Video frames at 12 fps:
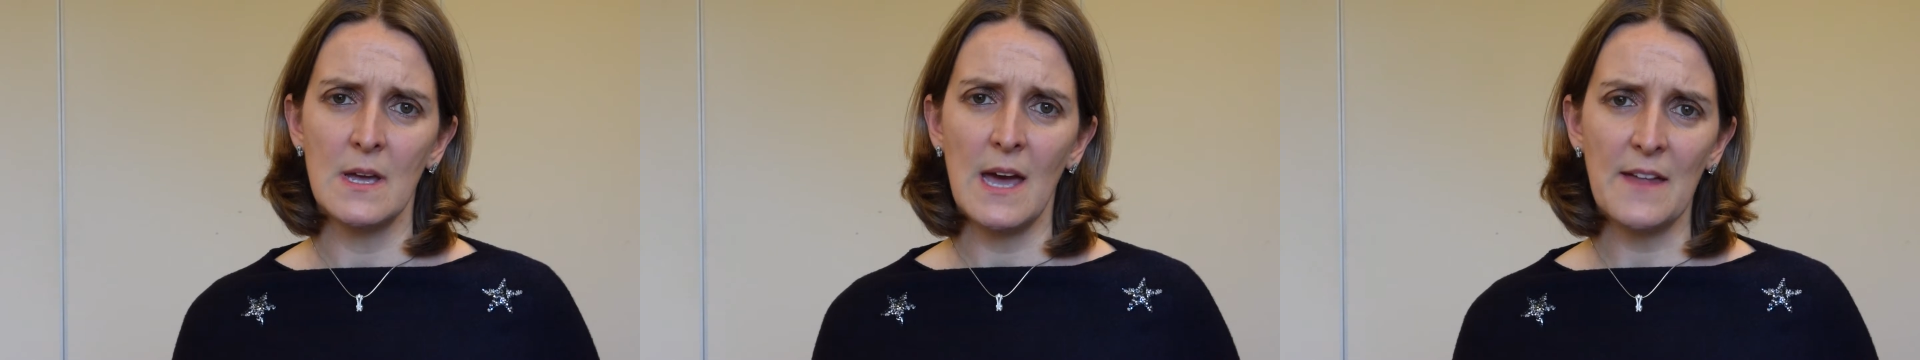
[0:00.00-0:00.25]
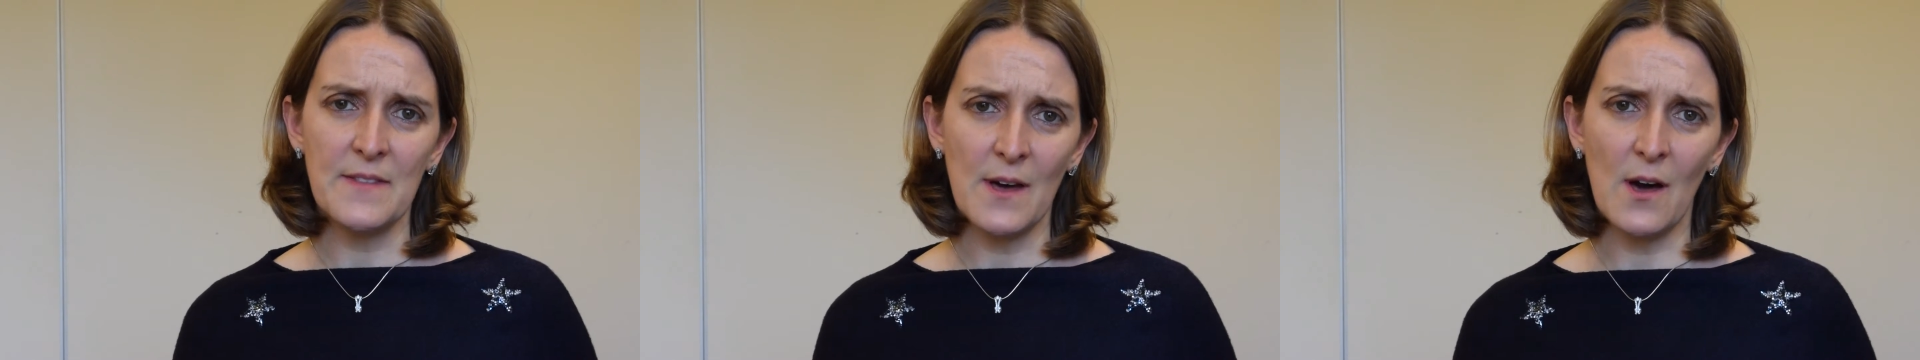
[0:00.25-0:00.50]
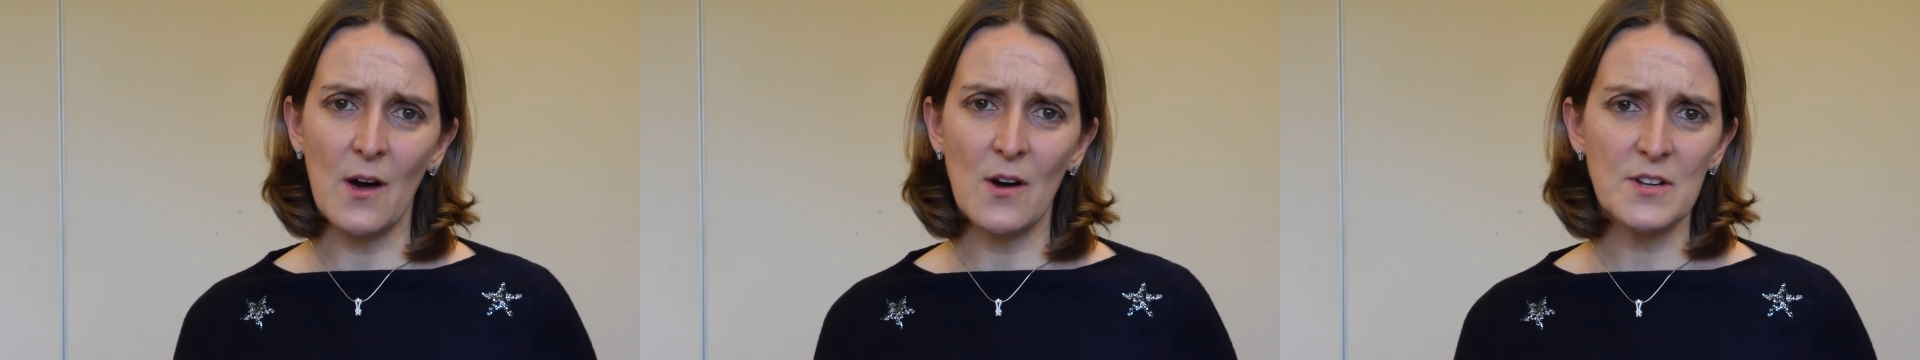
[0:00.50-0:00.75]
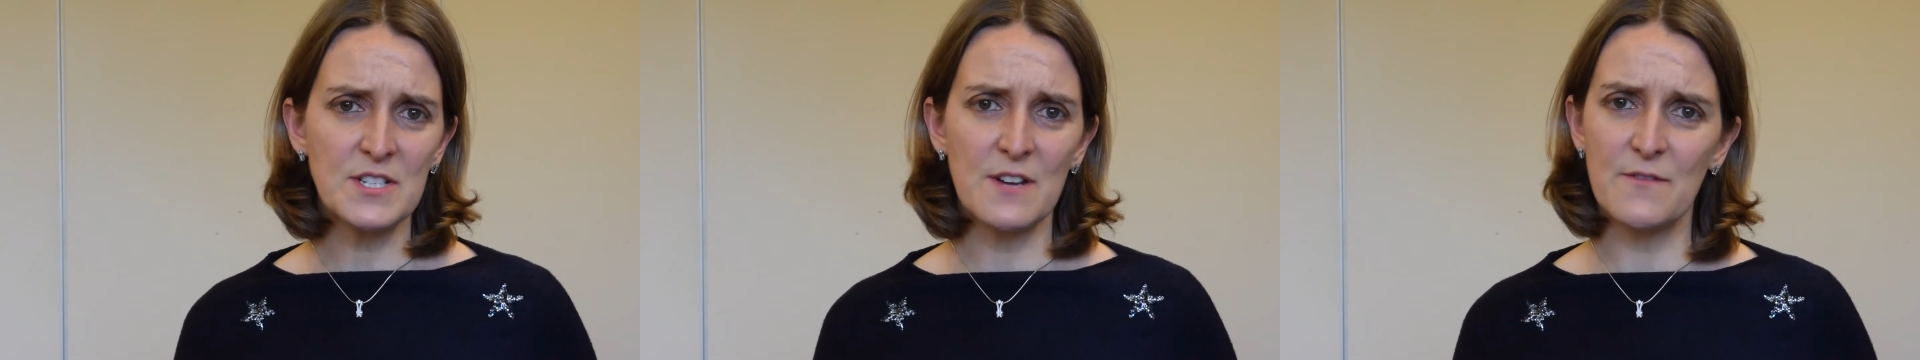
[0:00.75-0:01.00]
At the
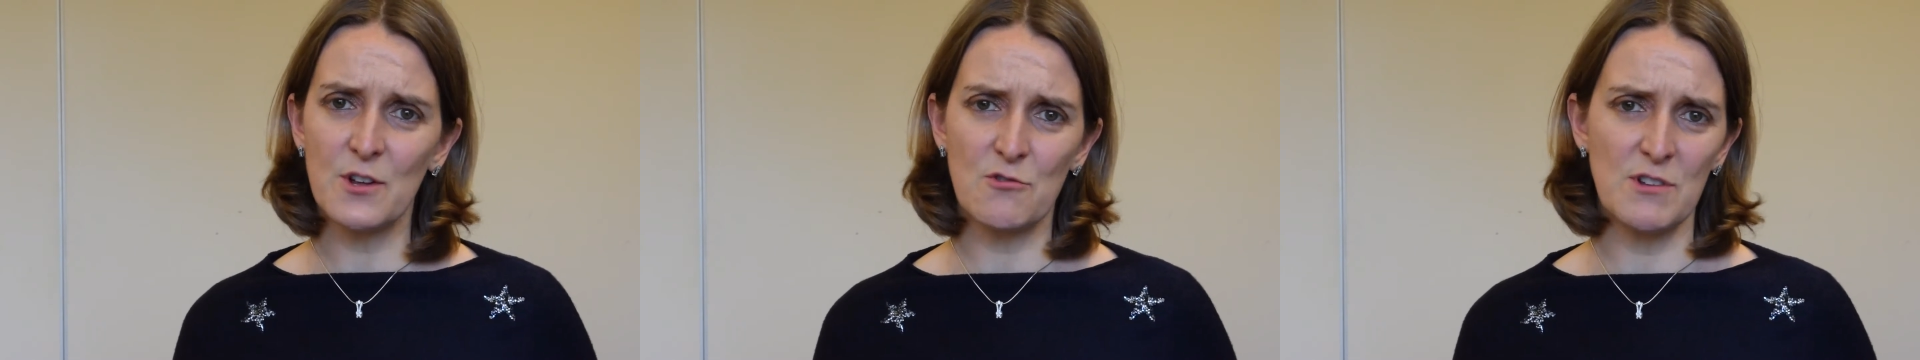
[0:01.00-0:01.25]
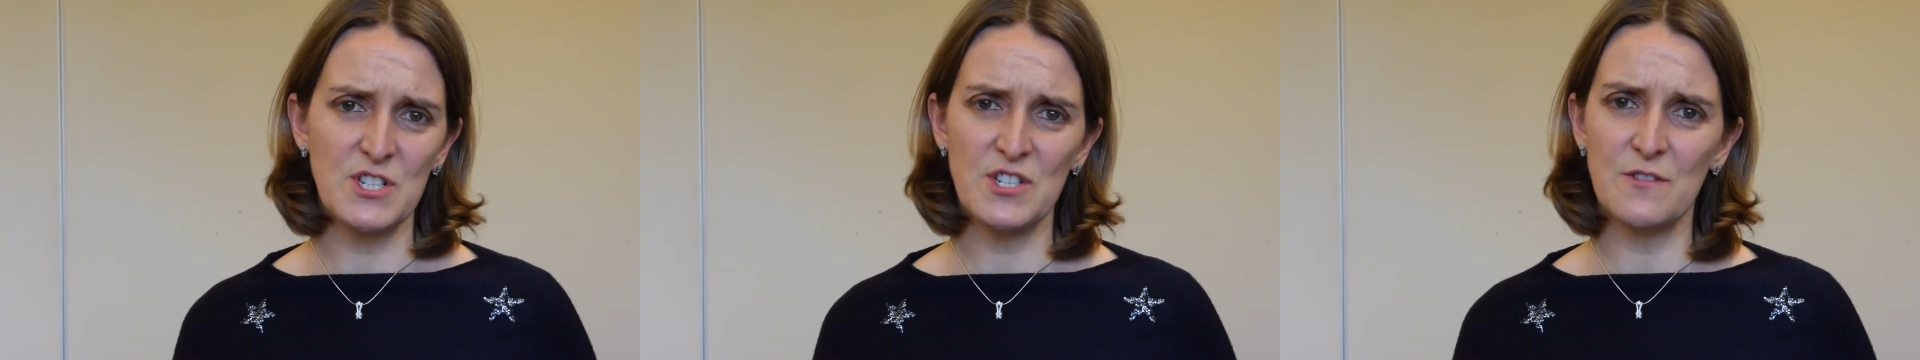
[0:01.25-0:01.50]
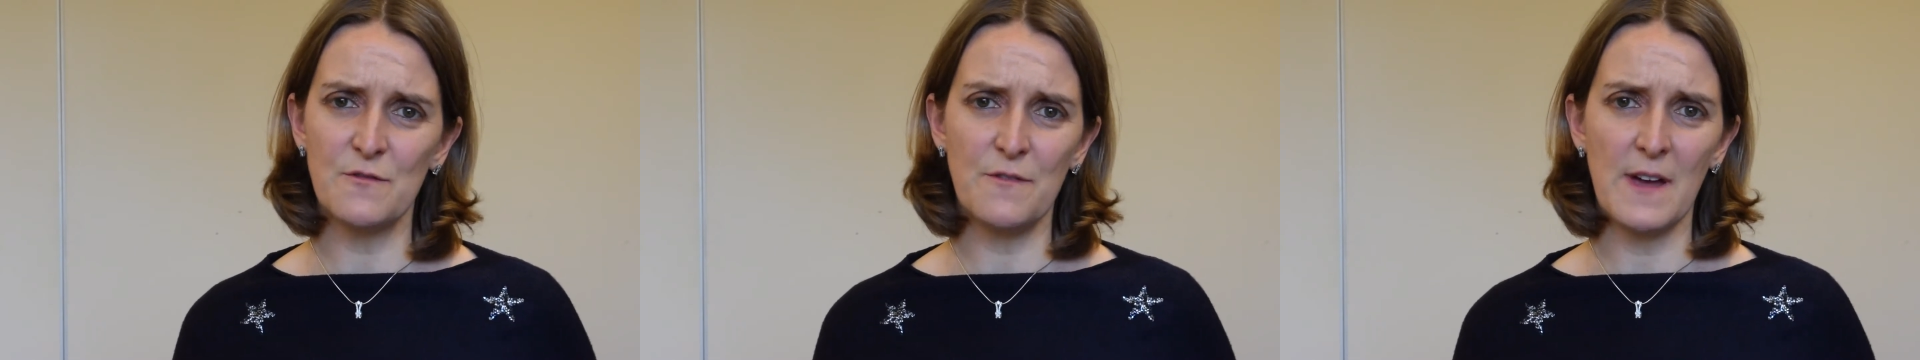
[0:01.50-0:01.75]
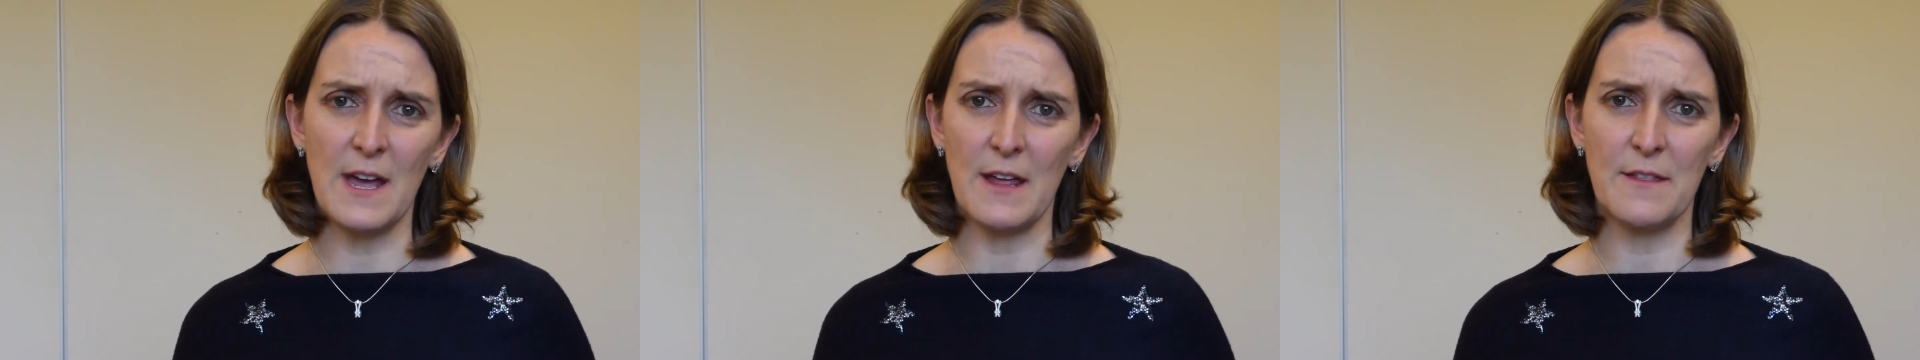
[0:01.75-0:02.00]
heart of the Christian
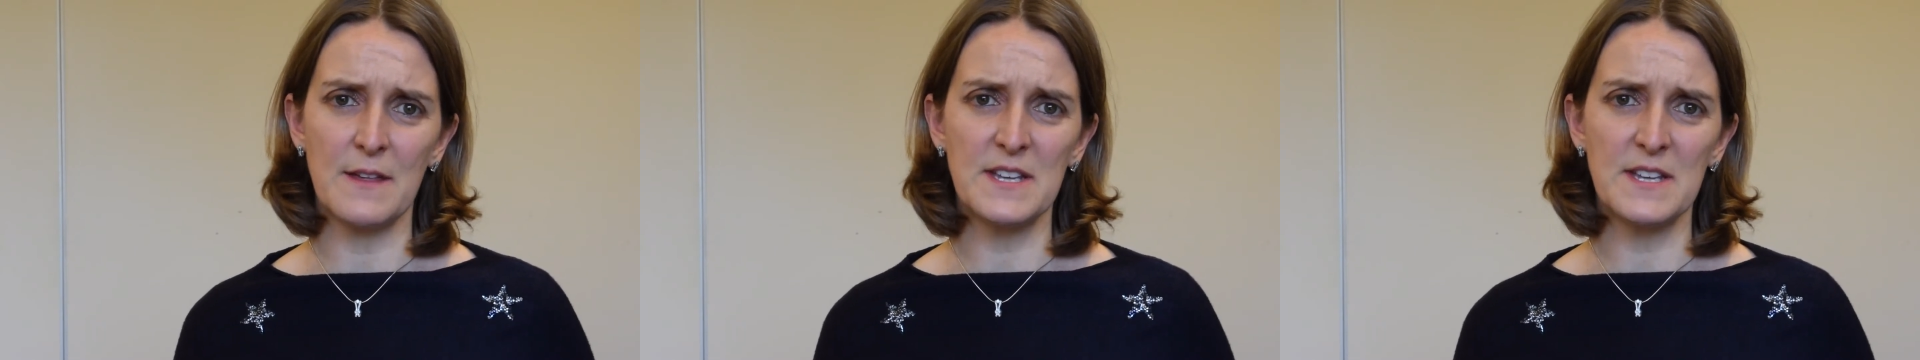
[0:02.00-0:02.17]
faith